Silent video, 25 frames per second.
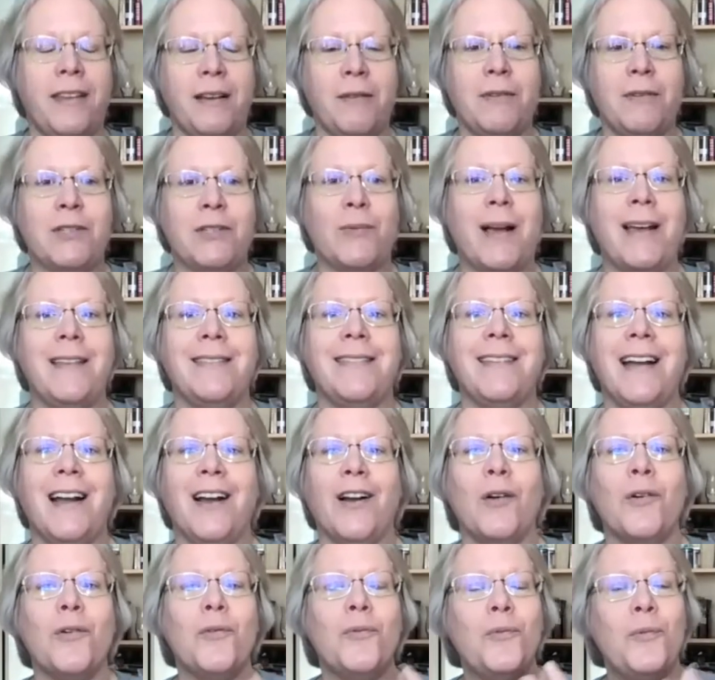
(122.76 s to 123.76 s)
was right
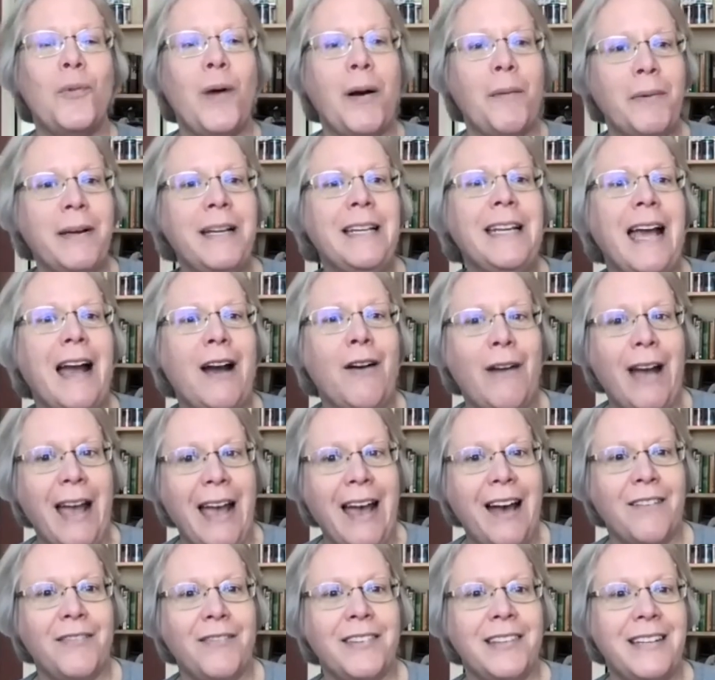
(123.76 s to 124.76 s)
there. What we now
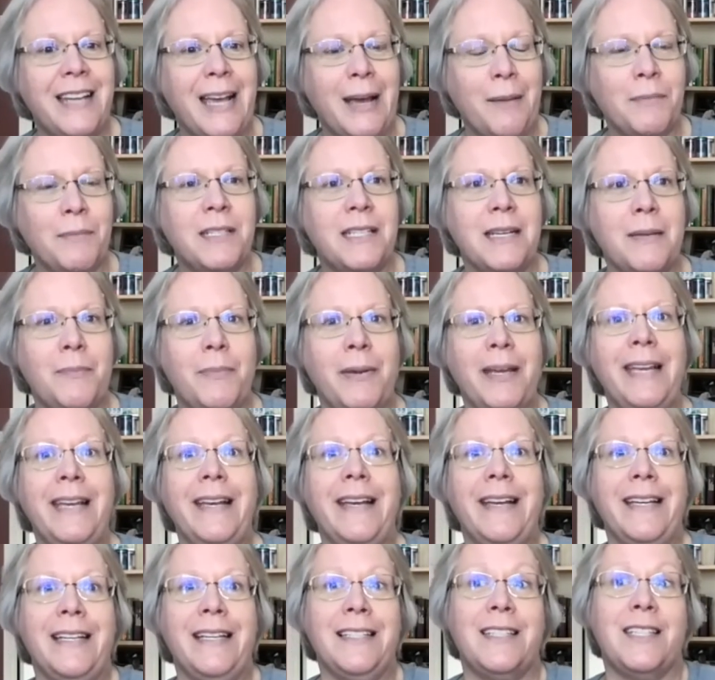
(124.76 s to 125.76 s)
have in
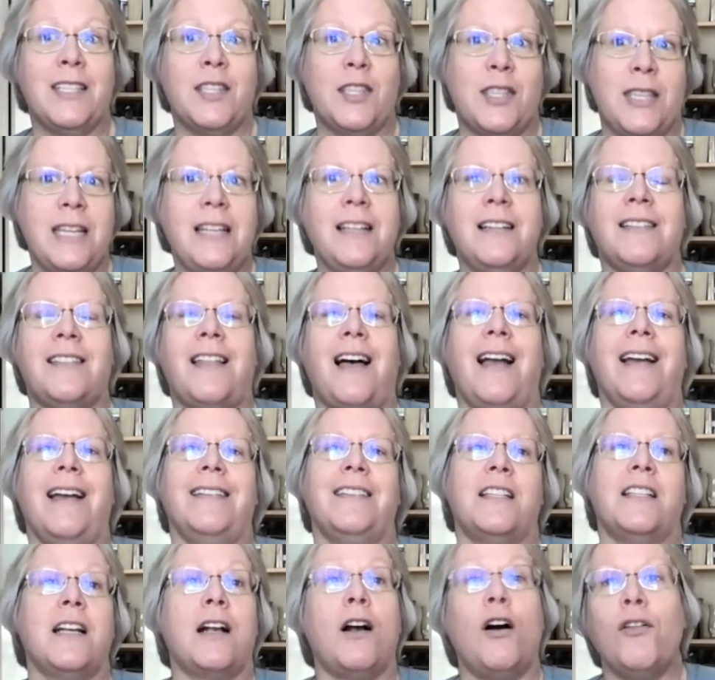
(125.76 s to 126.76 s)
MCB is thin
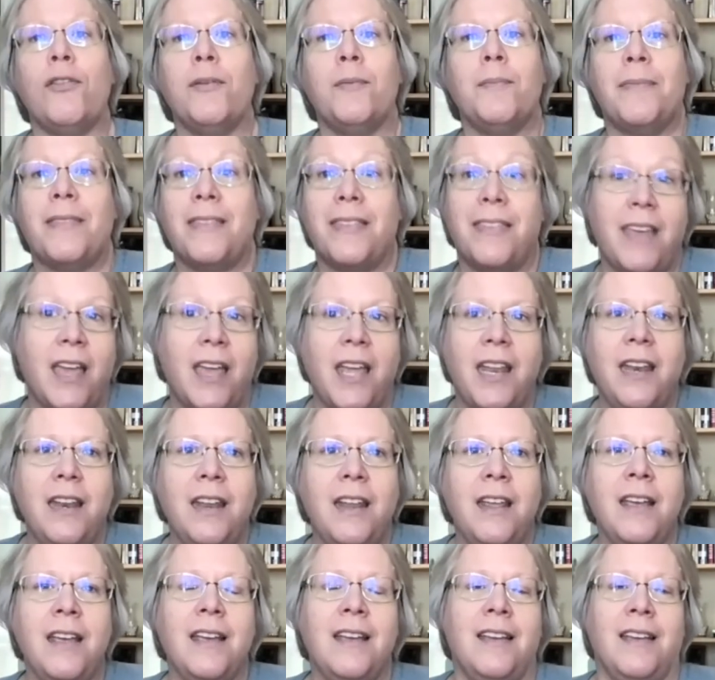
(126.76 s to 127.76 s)
clients. They call them
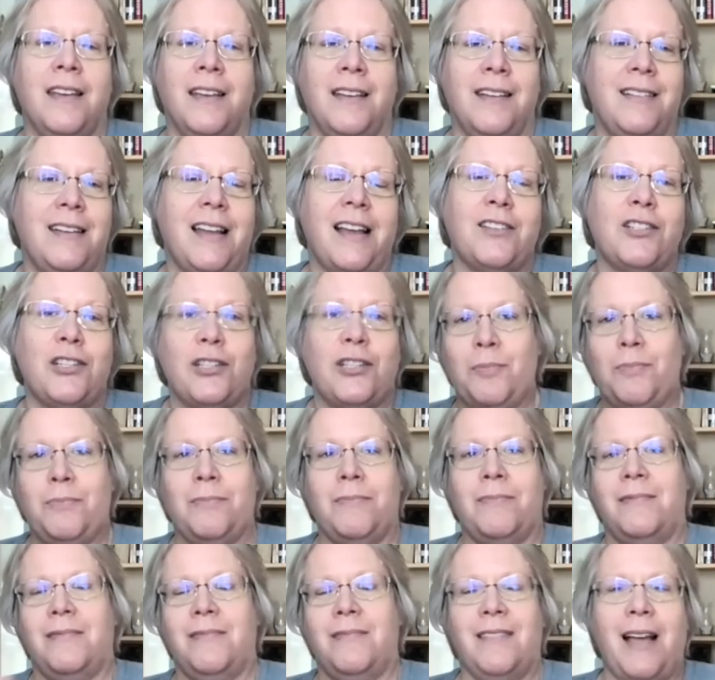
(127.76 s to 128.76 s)
thin, not just,
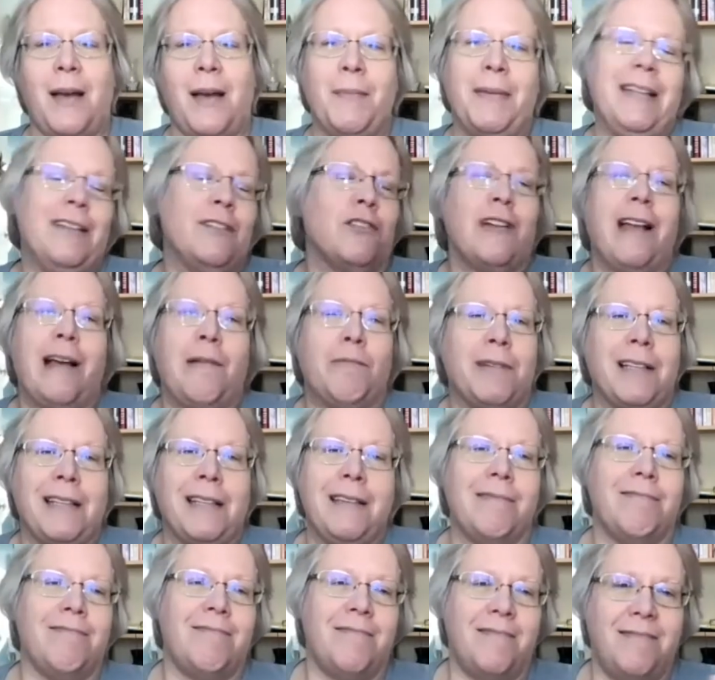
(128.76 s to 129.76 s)
I mean, they're not
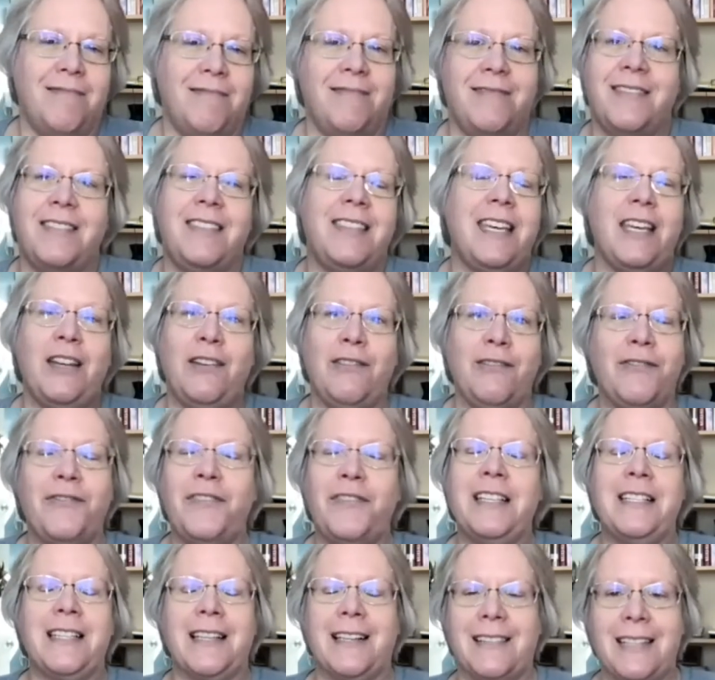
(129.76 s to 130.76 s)
really thin
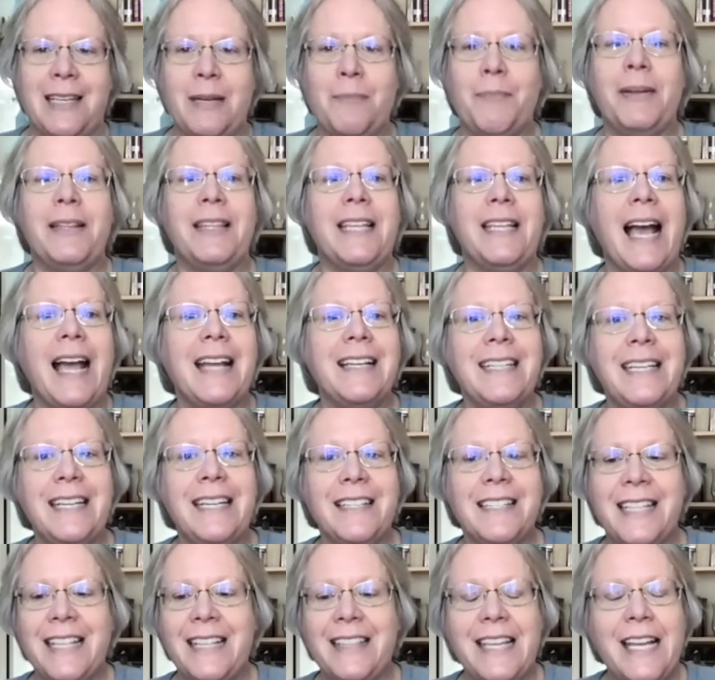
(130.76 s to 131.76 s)
physically, but the idea
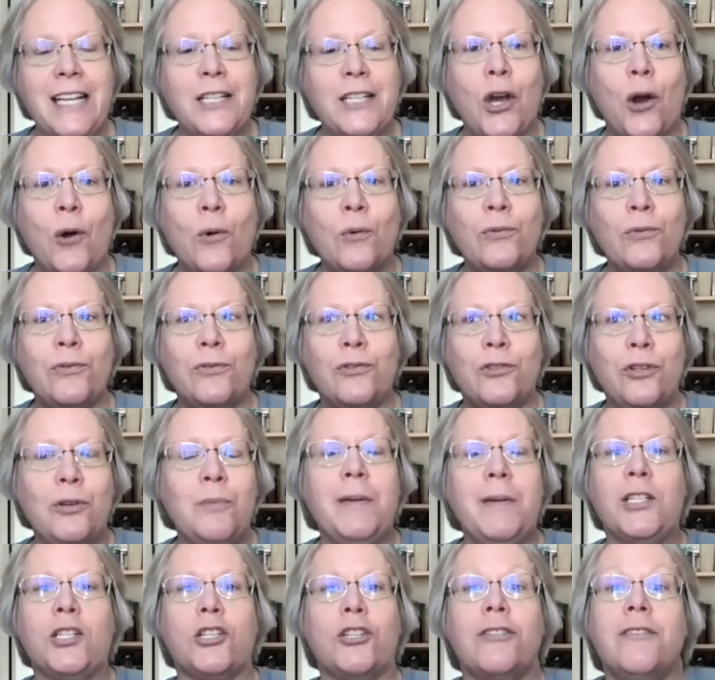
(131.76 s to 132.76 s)
is that they don't do
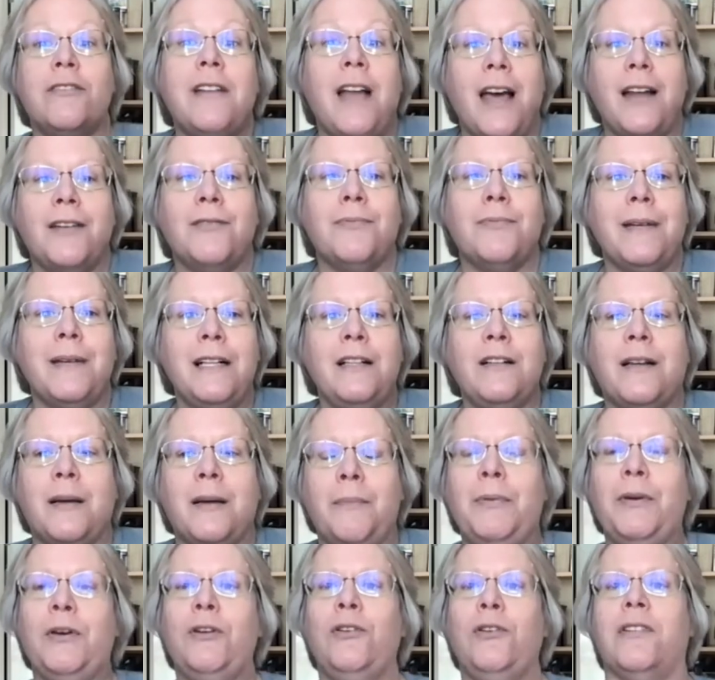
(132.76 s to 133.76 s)
much. They're not a real computer.